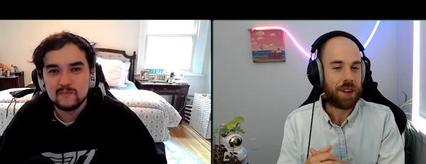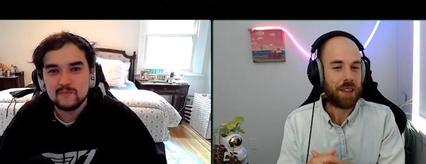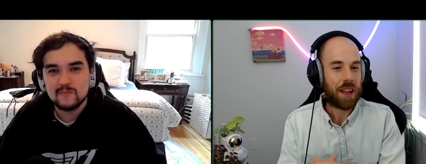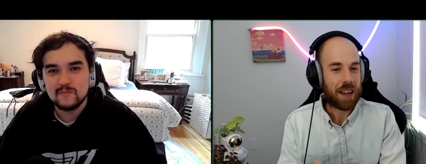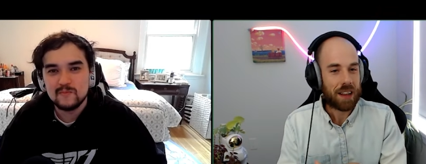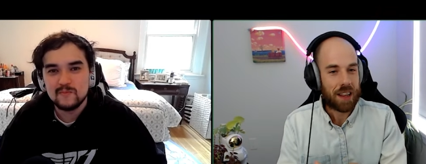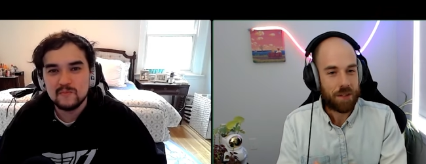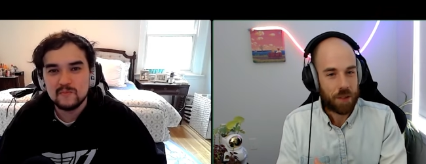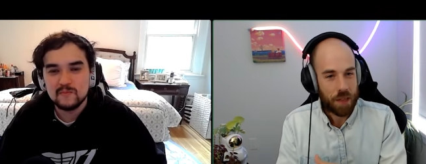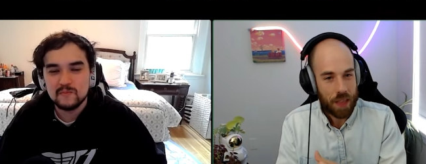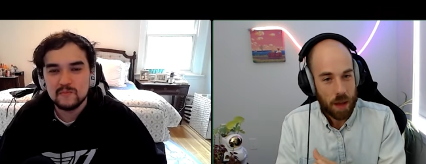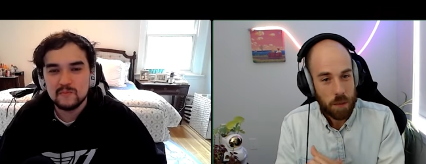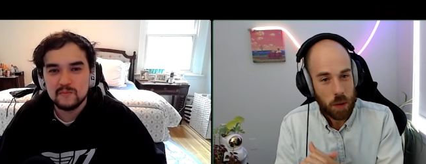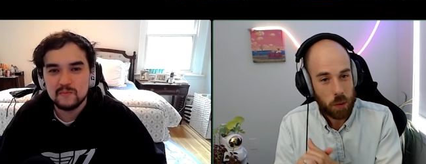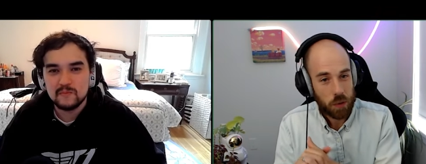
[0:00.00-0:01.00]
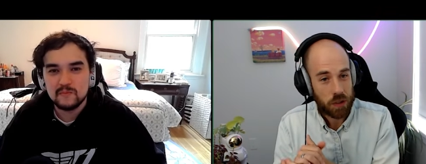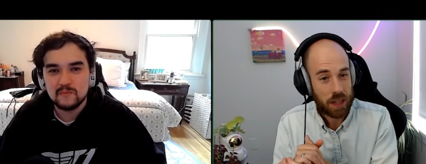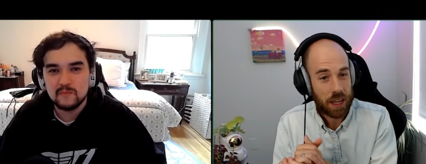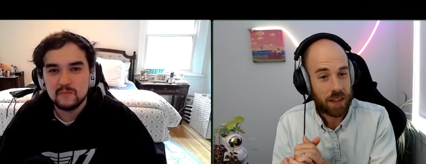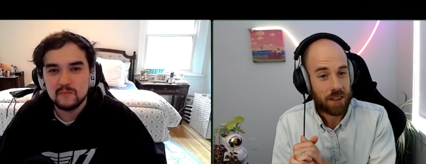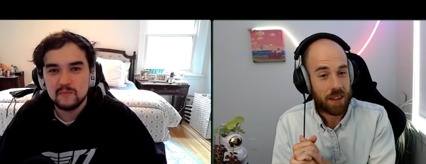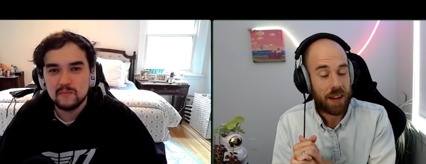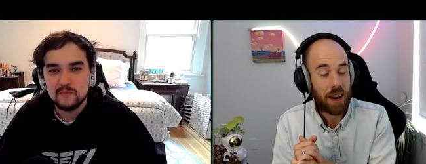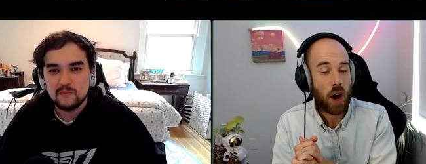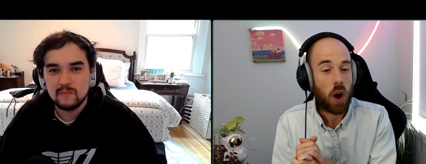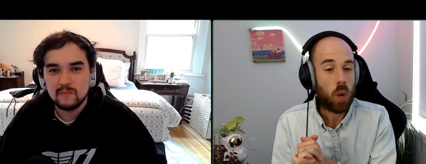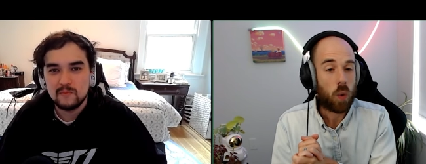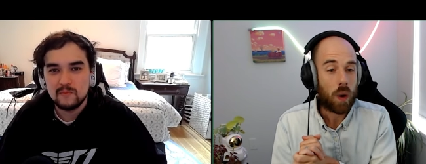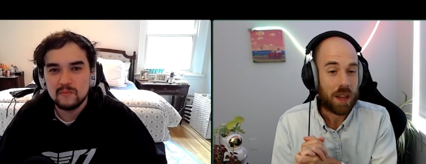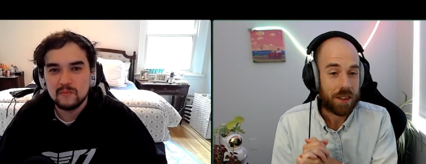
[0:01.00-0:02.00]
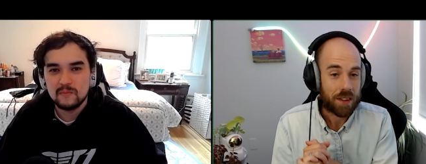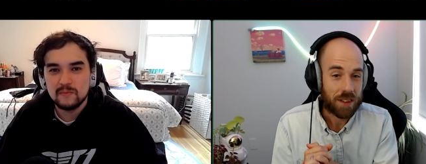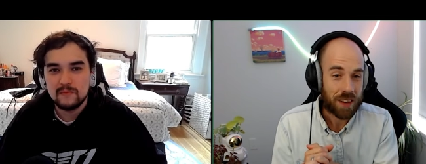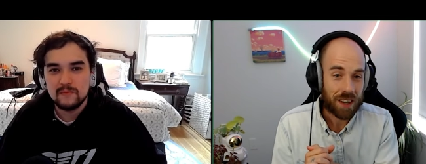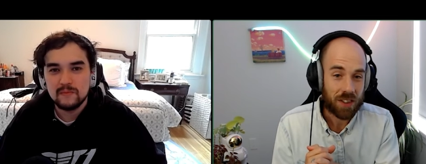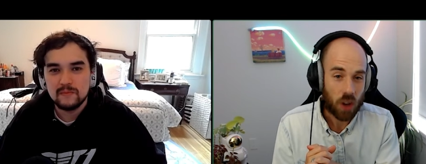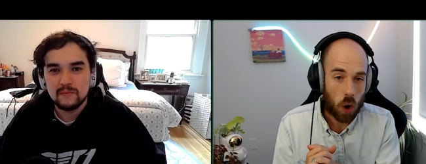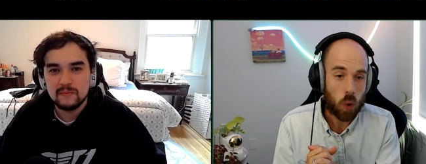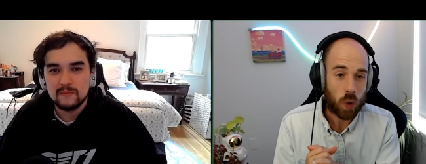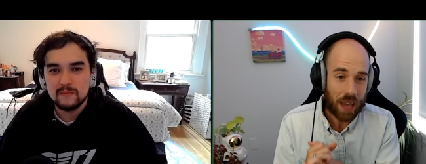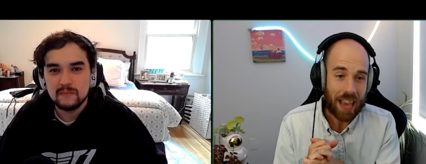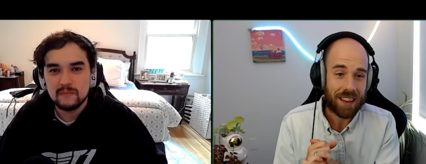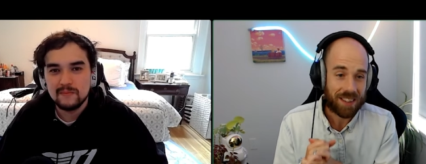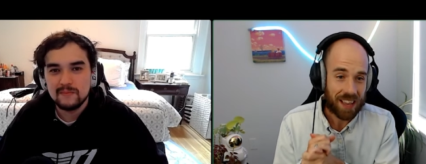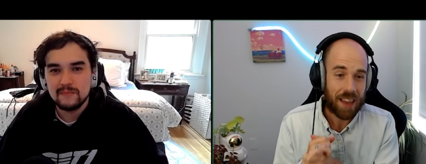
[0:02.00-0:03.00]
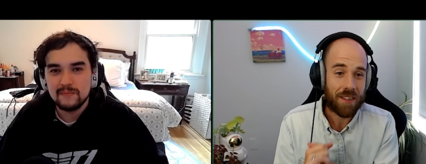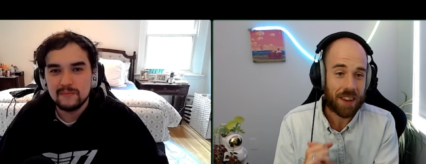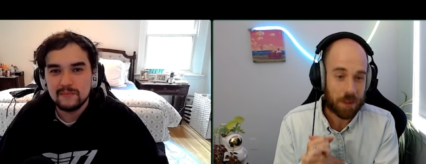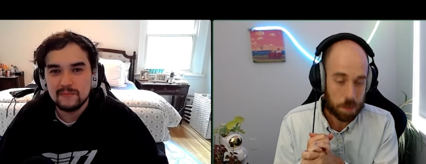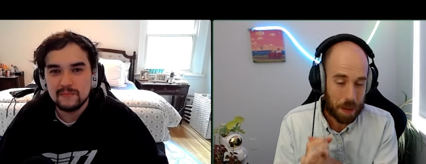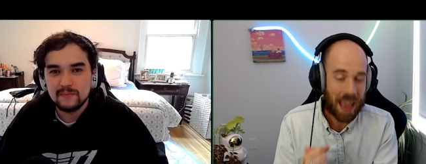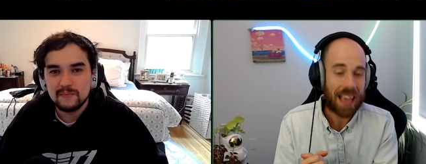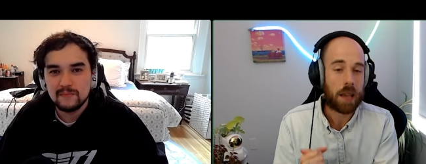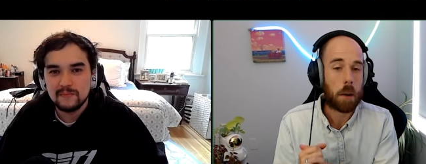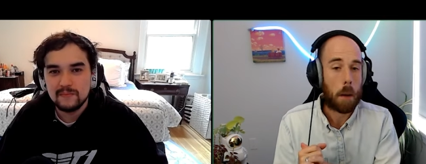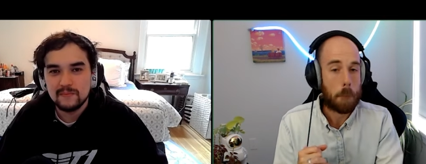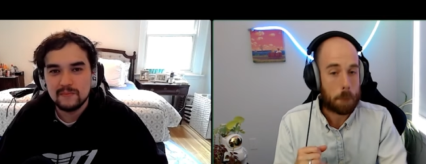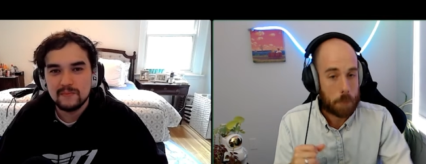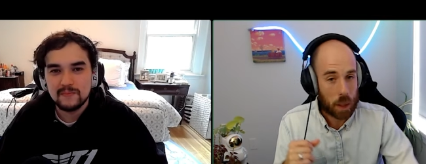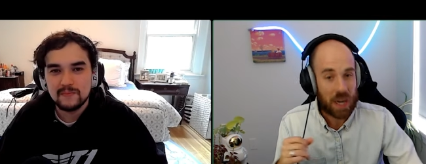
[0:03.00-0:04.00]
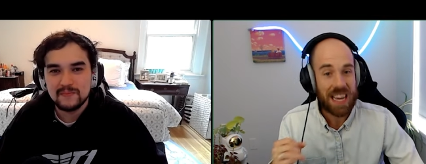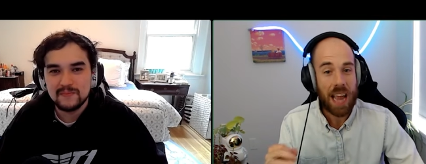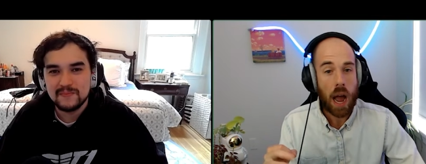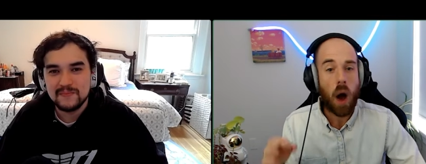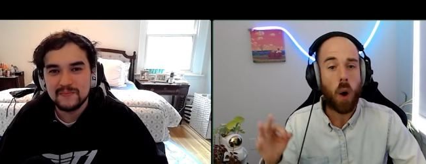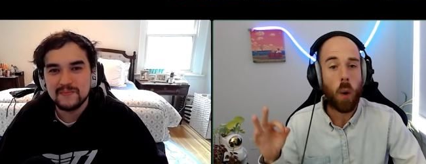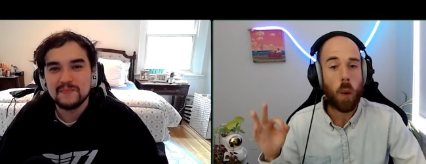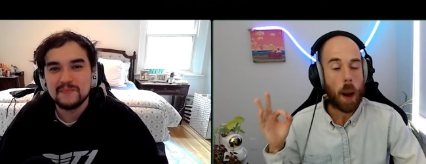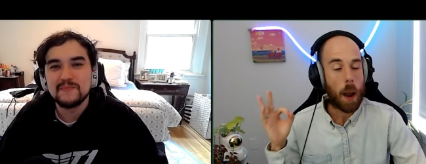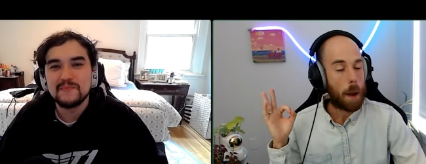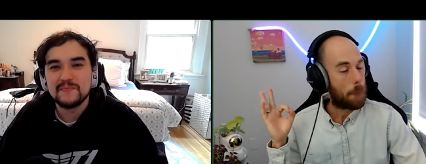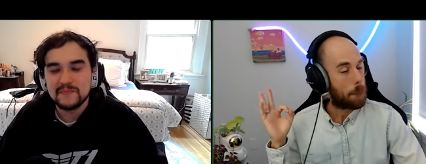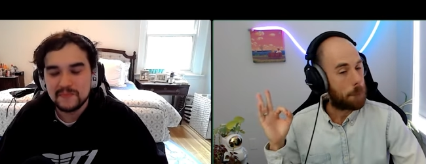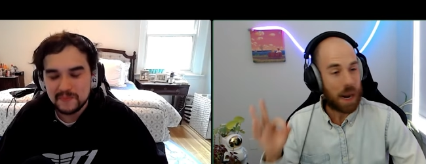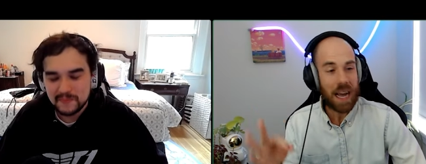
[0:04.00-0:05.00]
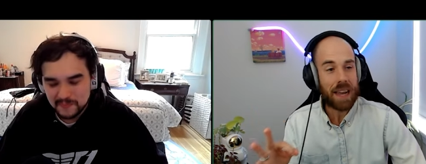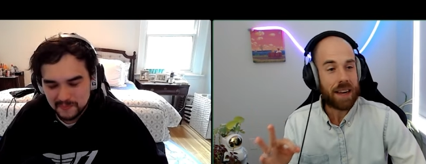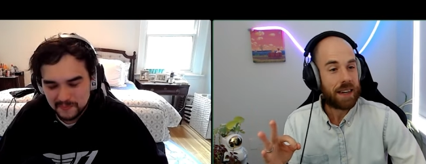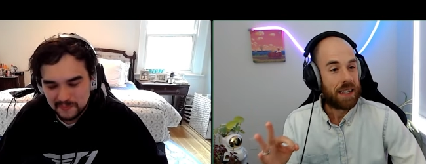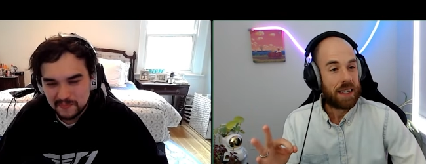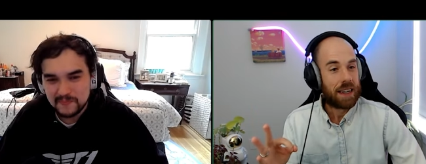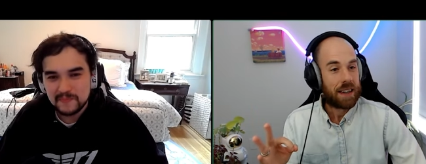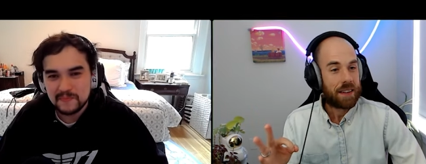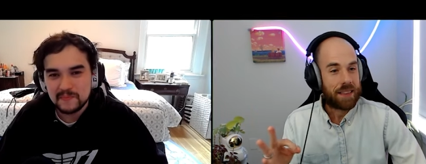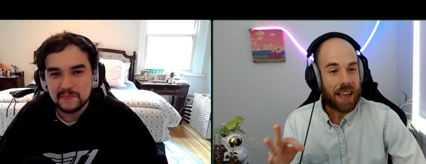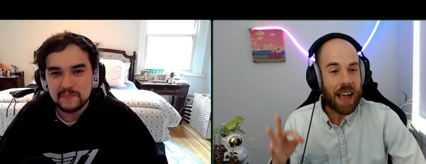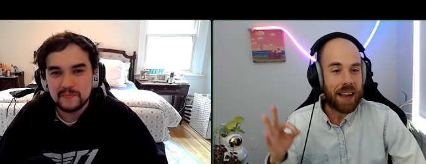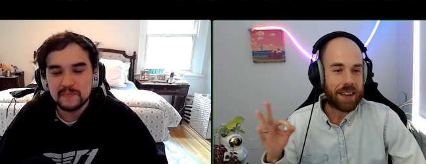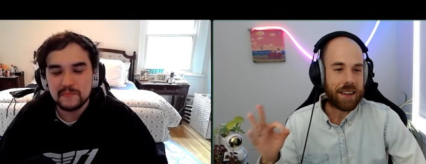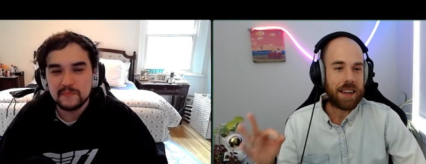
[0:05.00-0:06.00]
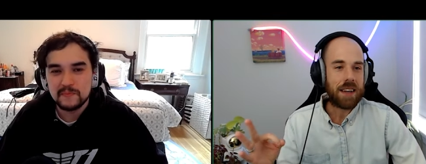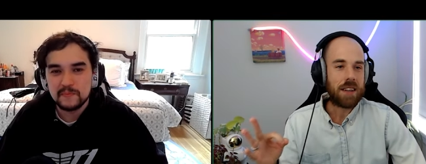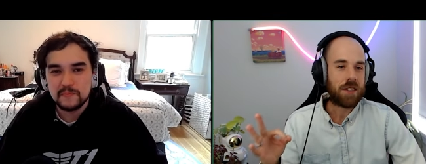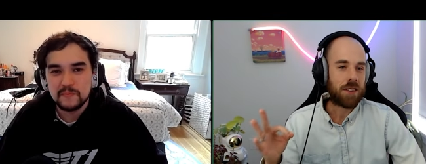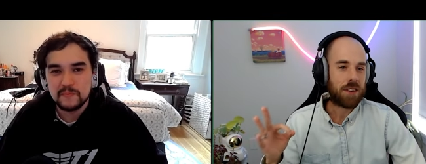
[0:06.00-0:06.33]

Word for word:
Speaker 1: Luckily for them, it was against an oh and six OK Savings Bank Brion, but that didn't